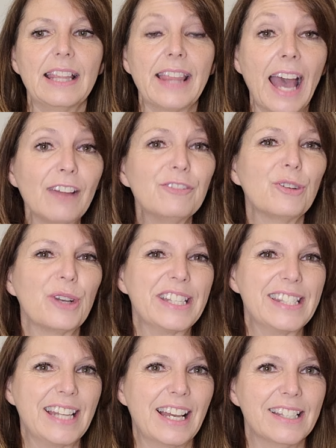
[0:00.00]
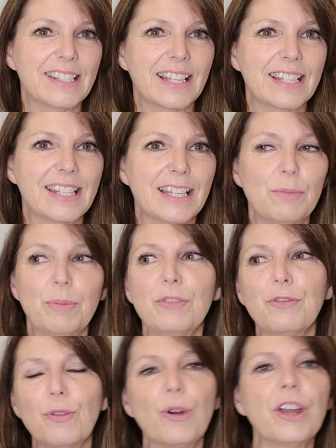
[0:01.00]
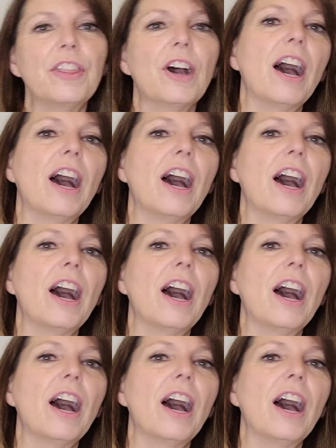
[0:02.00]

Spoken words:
that voice tells us it before the